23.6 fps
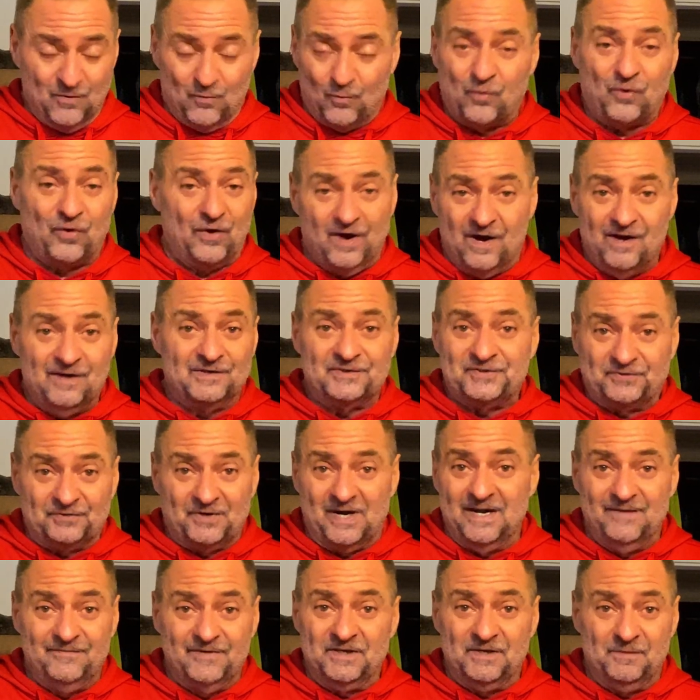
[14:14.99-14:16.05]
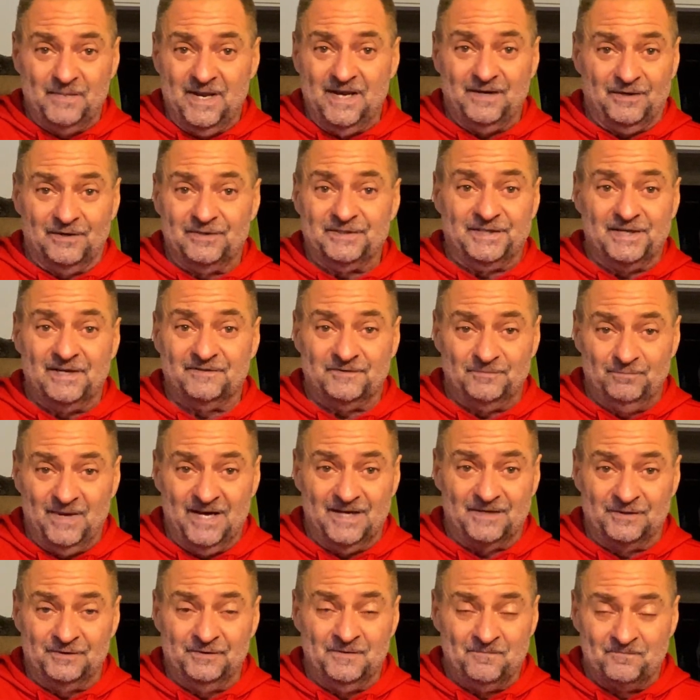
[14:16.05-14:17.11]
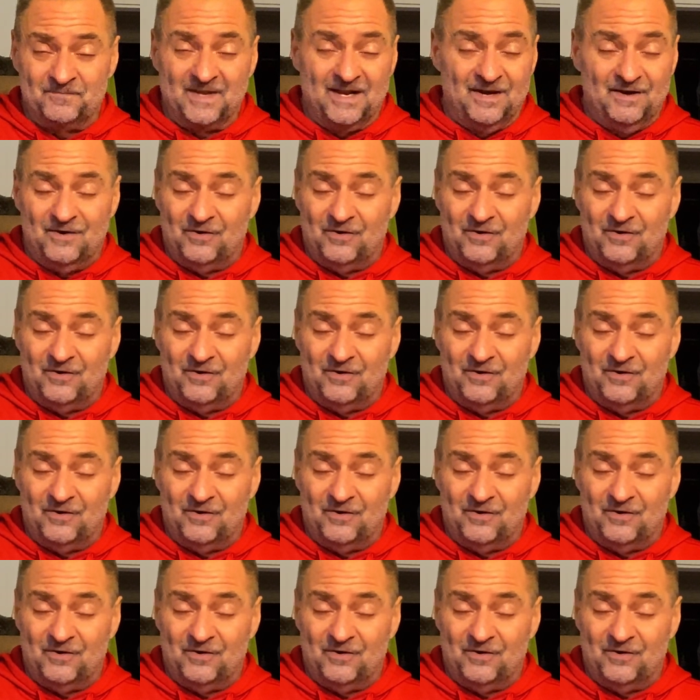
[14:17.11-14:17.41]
We're all striving to make ourselves better,